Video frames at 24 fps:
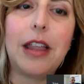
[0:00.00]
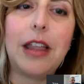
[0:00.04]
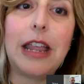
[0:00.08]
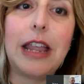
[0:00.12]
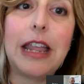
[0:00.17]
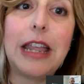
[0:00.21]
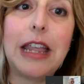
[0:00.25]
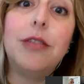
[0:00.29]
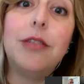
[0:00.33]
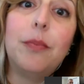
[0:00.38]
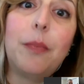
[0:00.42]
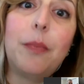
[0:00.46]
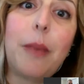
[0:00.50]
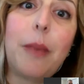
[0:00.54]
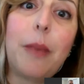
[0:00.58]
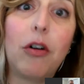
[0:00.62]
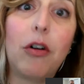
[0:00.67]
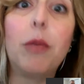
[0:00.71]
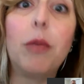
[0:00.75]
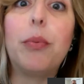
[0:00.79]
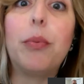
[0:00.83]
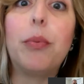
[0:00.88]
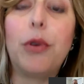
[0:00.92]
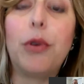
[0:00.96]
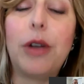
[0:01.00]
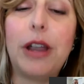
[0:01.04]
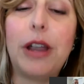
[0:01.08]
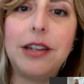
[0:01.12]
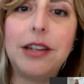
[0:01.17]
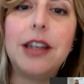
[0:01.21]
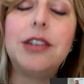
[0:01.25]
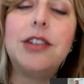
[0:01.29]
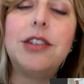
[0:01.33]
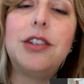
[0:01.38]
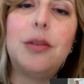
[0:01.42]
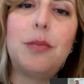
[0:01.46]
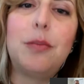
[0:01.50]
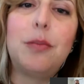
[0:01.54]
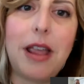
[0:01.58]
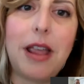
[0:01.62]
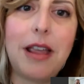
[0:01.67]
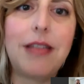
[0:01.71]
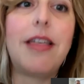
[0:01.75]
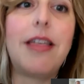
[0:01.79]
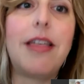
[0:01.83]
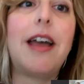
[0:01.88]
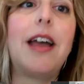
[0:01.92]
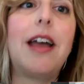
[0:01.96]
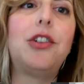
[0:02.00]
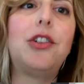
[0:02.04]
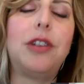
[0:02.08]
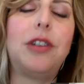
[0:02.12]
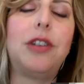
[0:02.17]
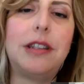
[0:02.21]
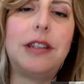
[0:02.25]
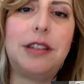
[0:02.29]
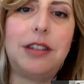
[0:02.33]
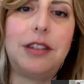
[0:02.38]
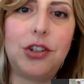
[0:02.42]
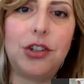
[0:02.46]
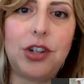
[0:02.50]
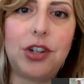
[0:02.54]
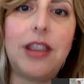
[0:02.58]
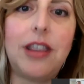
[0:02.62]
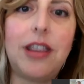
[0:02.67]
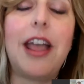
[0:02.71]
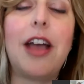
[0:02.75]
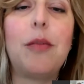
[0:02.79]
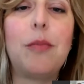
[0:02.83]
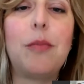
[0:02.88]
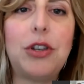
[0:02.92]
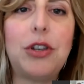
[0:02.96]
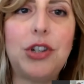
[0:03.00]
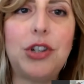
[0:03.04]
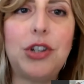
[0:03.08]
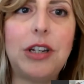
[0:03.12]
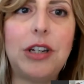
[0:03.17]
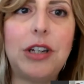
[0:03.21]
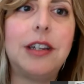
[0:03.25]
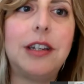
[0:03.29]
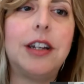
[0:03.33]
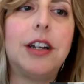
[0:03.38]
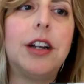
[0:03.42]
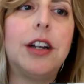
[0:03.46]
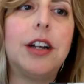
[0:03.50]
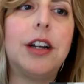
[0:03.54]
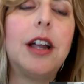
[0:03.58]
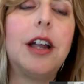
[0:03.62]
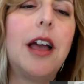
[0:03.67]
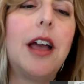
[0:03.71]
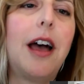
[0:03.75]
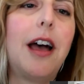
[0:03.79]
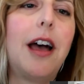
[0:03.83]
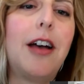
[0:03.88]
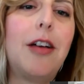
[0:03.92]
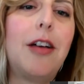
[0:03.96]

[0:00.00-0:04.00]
in PowerPoint to make that transition that much easier.